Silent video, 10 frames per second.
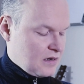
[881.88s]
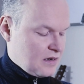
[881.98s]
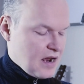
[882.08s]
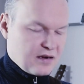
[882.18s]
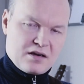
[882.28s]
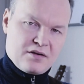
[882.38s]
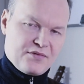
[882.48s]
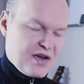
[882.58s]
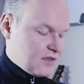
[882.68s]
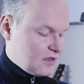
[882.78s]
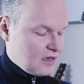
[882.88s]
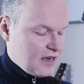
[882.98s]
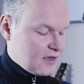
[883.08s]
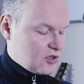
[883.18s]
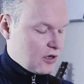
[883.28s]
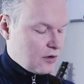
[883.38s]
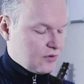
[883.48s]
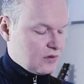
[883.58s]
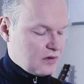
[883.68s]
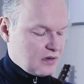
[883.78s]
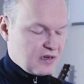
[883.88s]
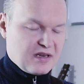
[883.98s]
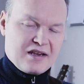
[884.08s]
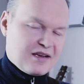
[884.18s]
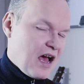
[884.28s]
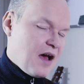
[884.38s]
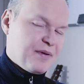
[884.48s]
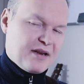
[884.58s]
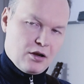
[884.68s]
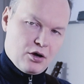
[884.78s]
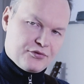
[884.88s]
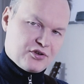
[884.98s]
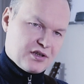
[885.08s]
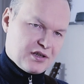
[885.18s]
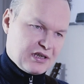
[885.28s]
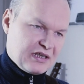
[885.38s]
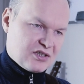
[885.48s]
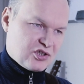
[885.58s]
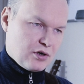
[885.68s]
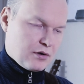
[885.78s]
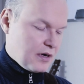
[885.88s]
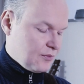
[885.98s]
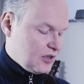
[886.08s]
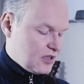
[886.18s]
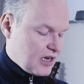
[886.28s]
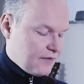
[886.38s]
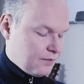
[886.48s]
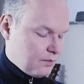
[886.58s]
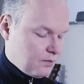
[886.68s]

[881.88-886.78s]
They are kind of nice licks, you know. They happen a lot in the song. I mean, this kind of...